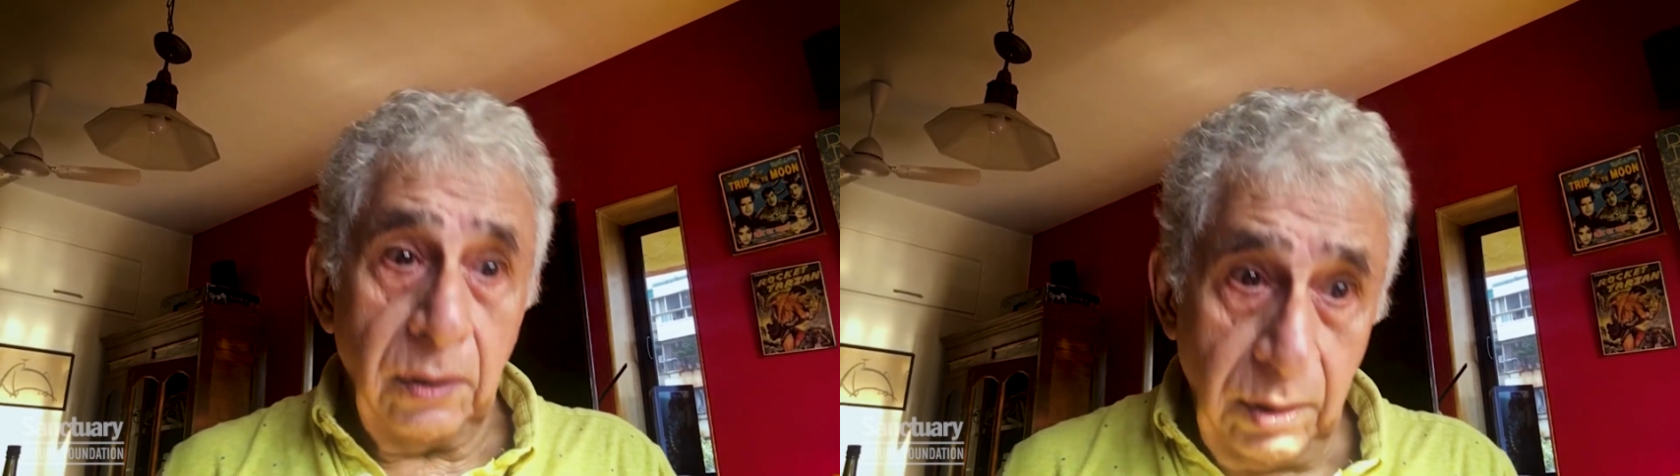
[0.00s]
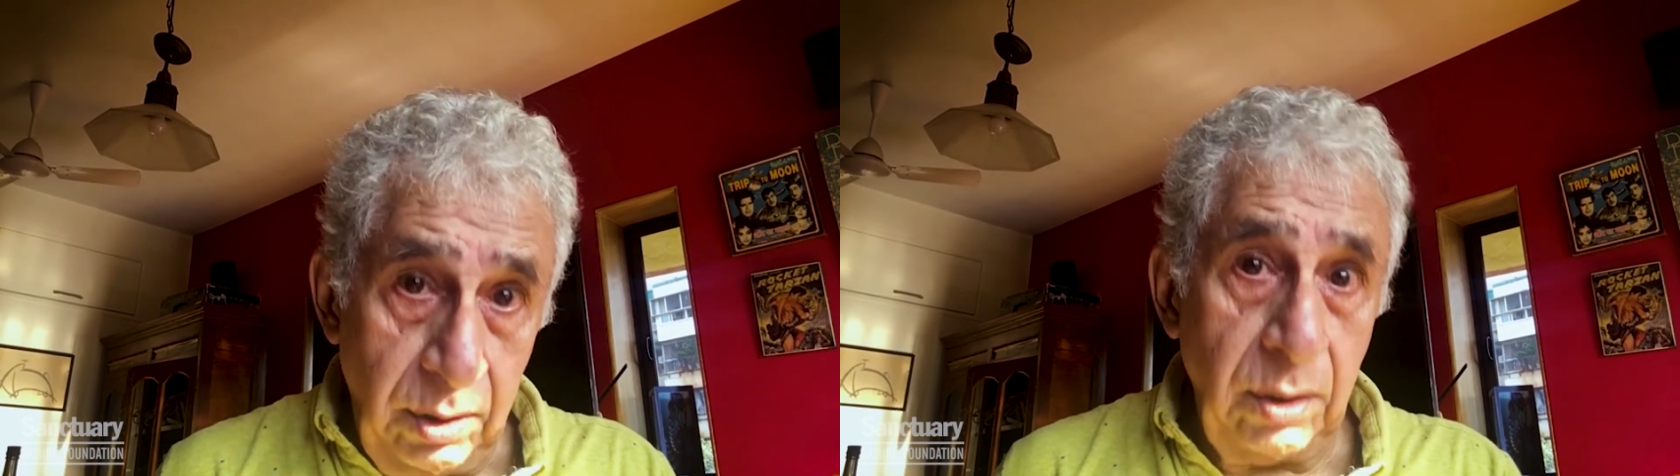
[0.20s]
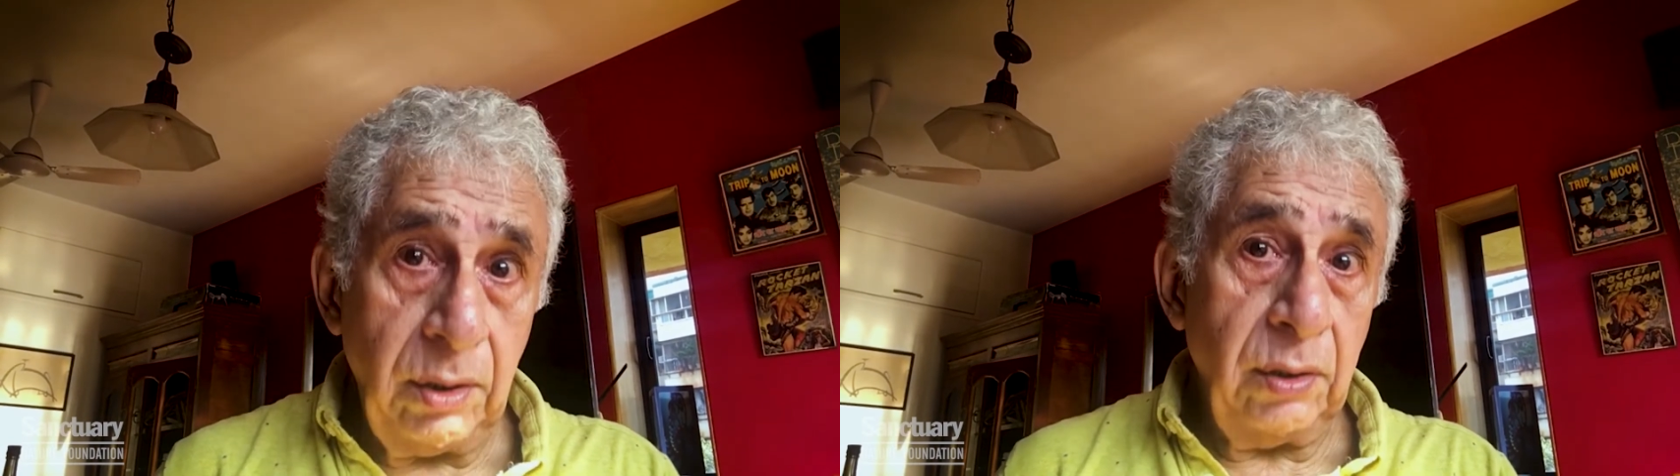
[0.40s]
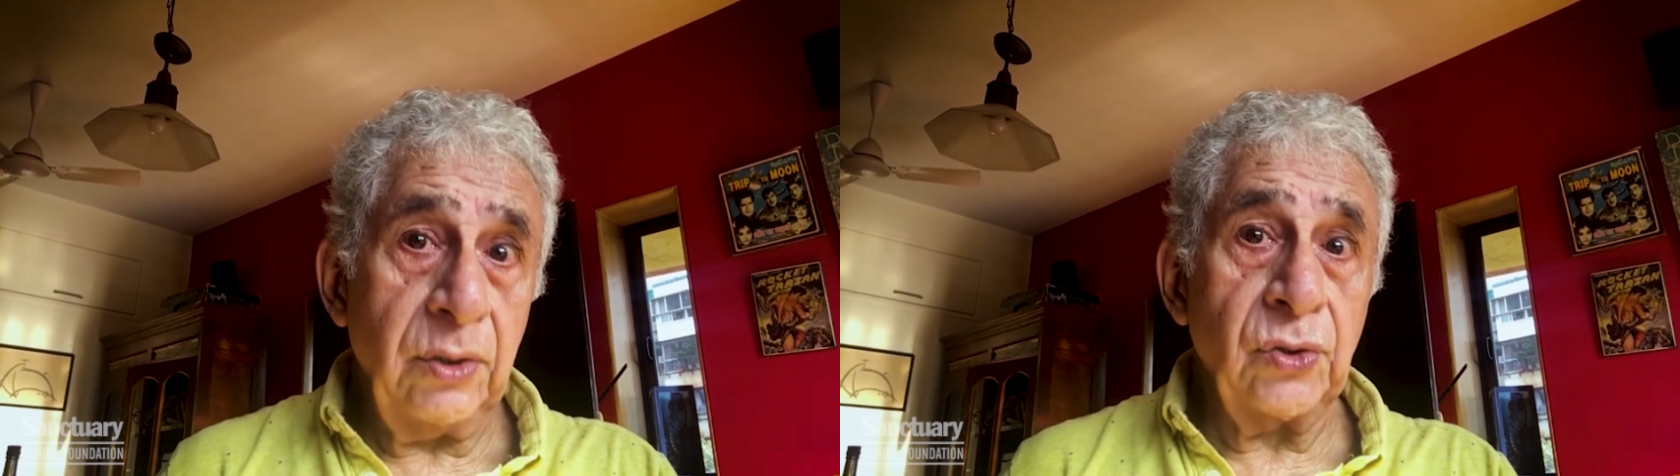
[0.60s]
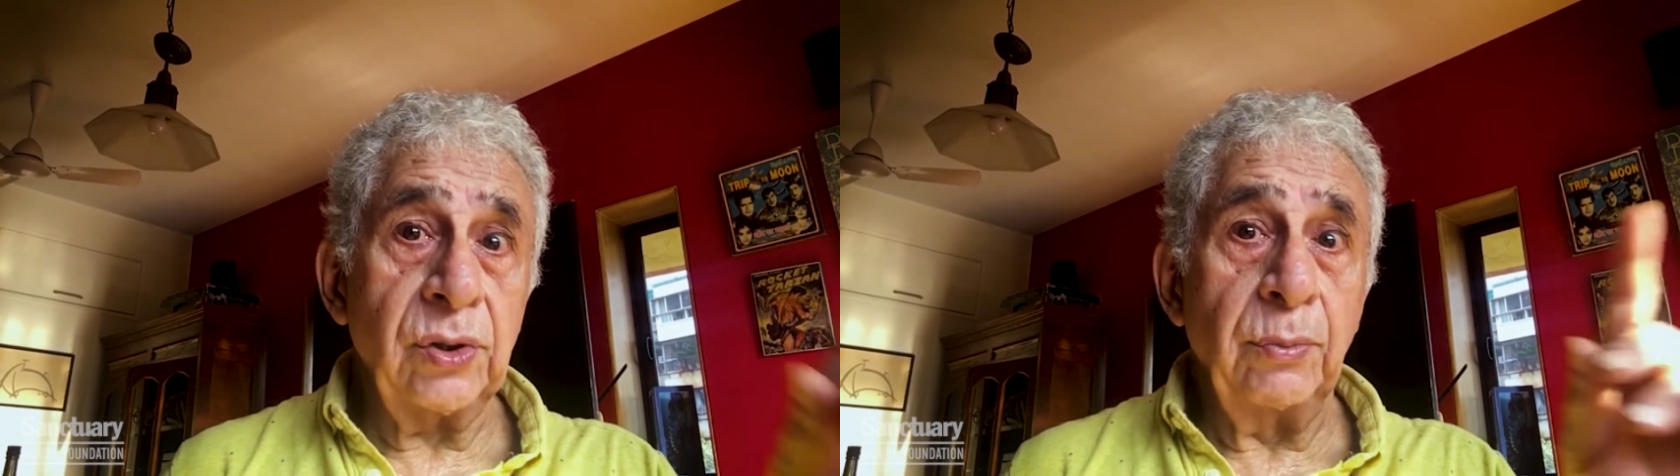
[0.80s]
He
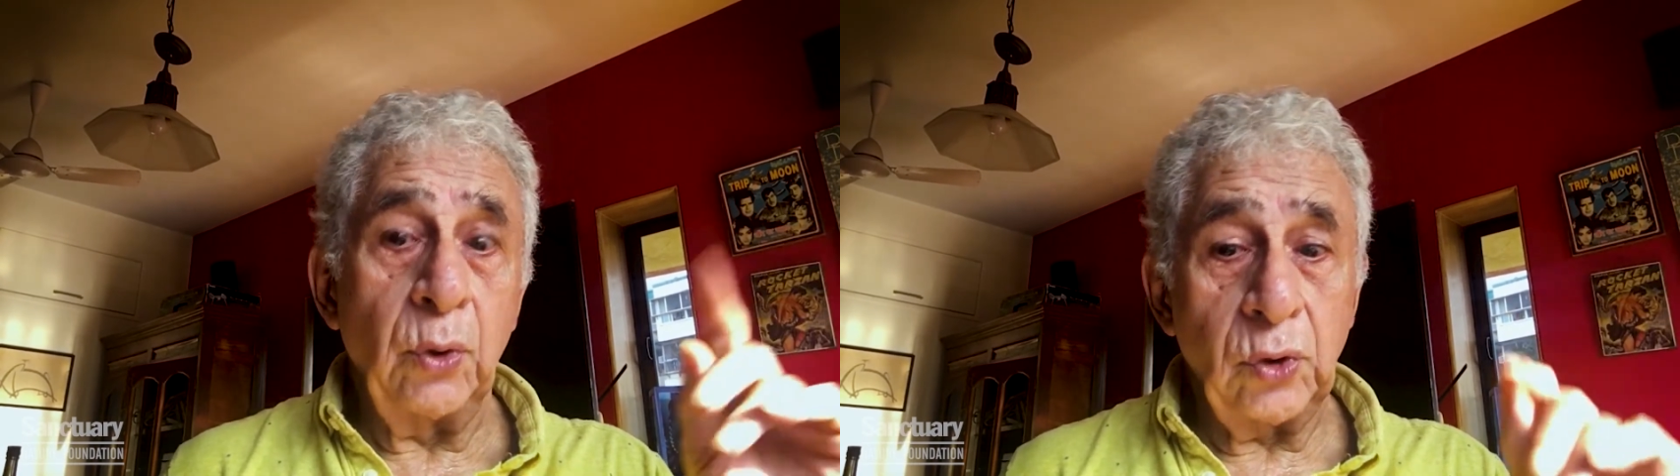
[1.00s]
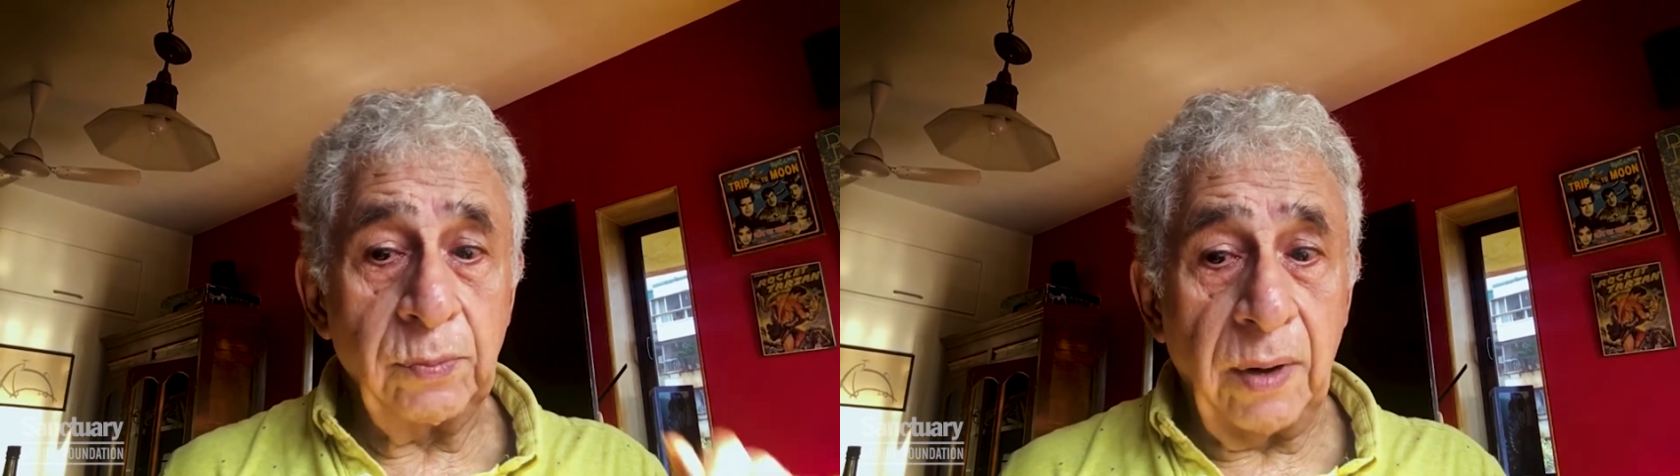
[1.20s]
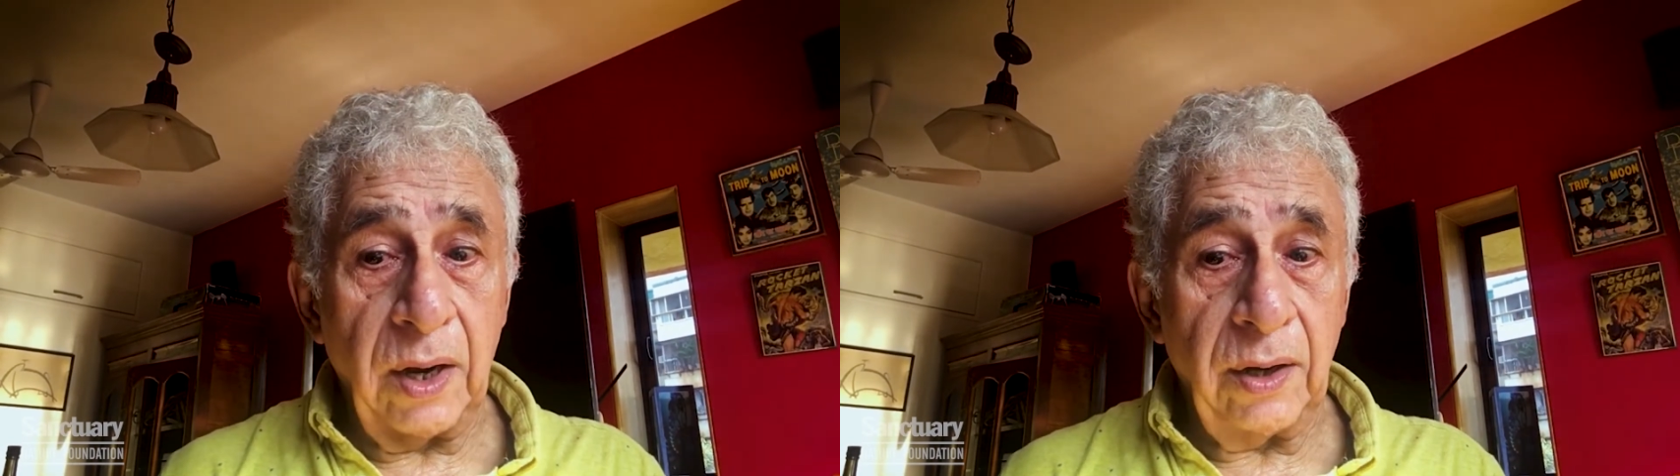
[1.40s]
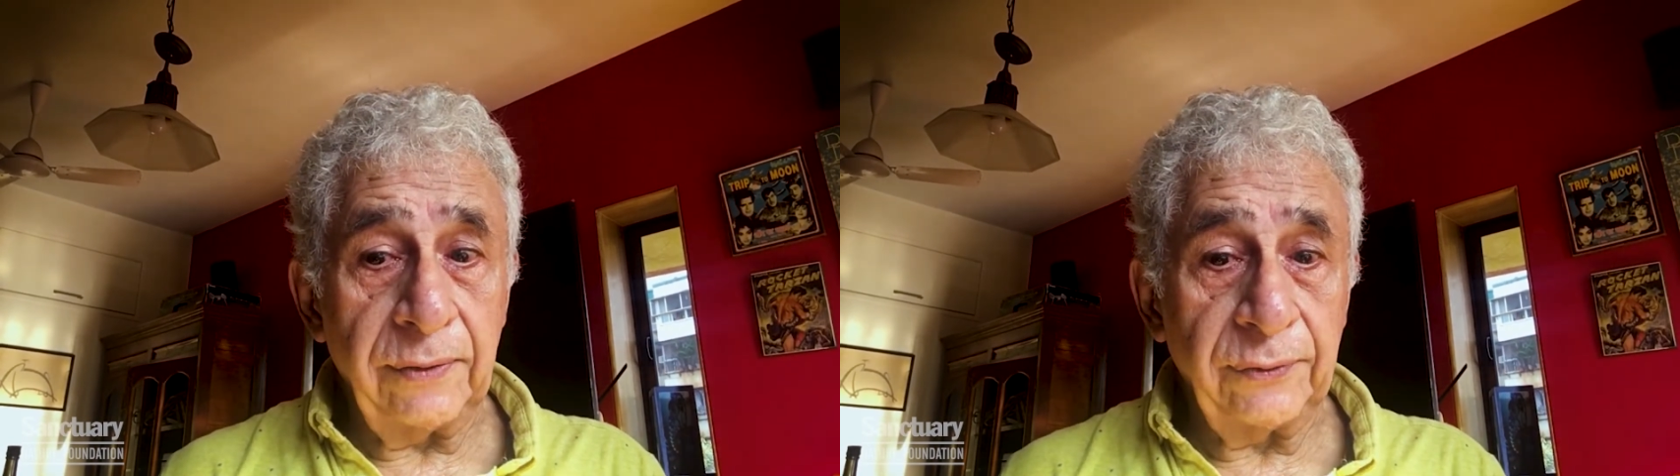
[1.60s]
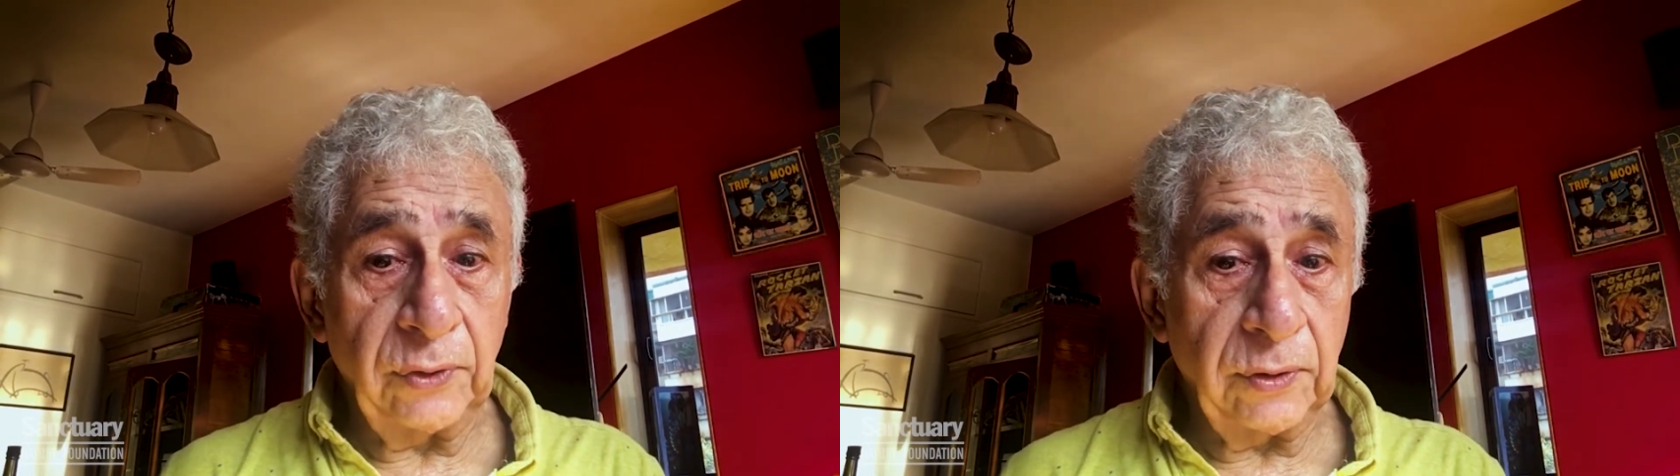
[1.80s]
is the most
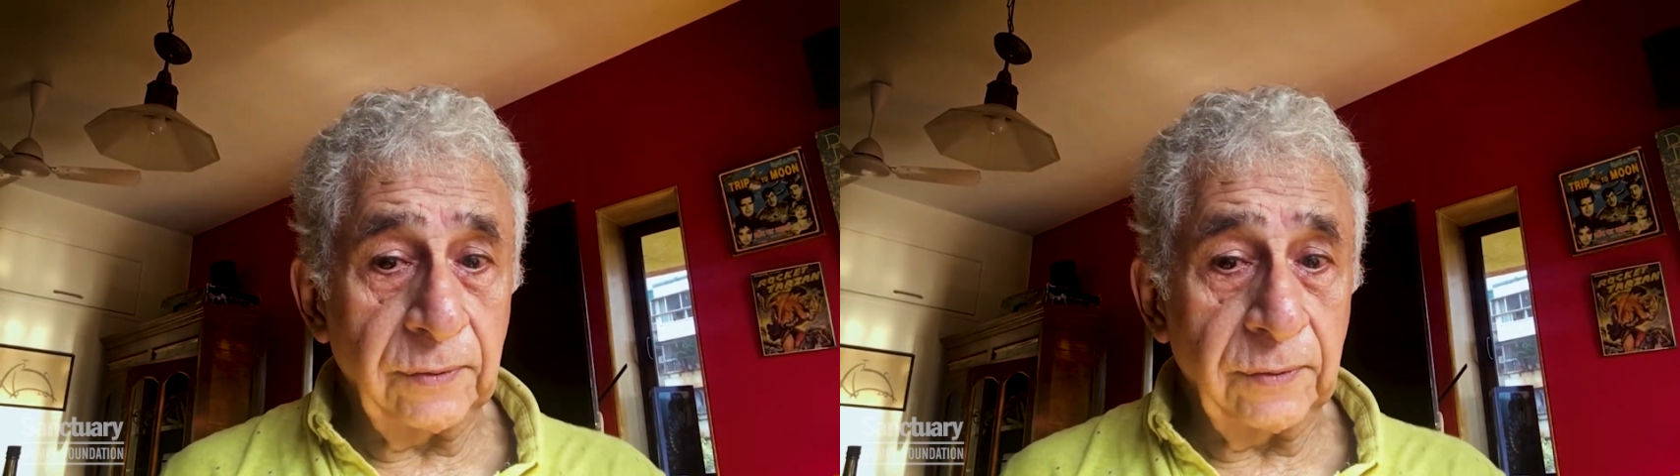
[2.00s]
powerful.